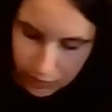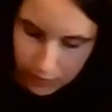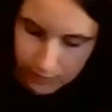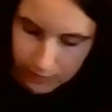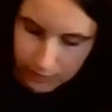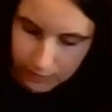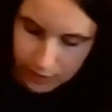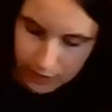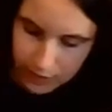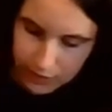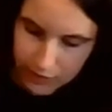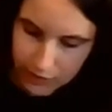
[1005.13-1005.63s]
all
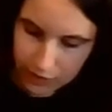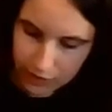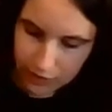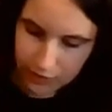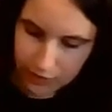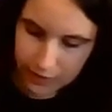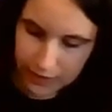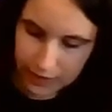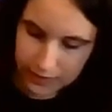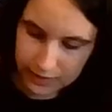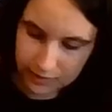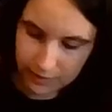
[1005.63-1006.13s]
I'm trying to
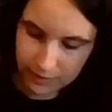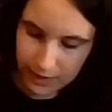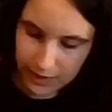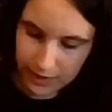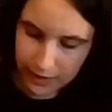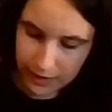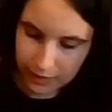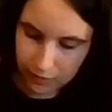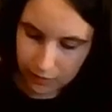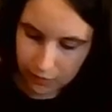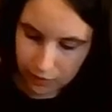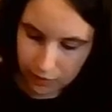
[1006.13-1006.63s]
do is make
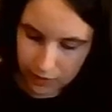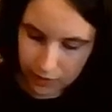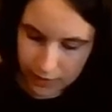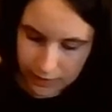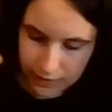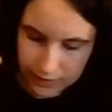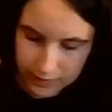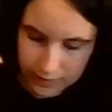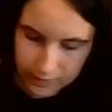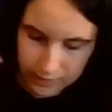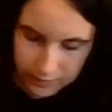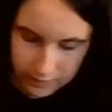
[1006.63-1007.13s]
it look
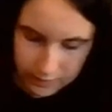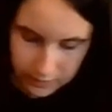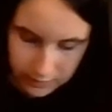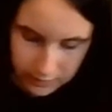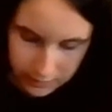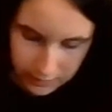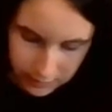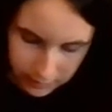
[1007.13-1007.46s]
nice.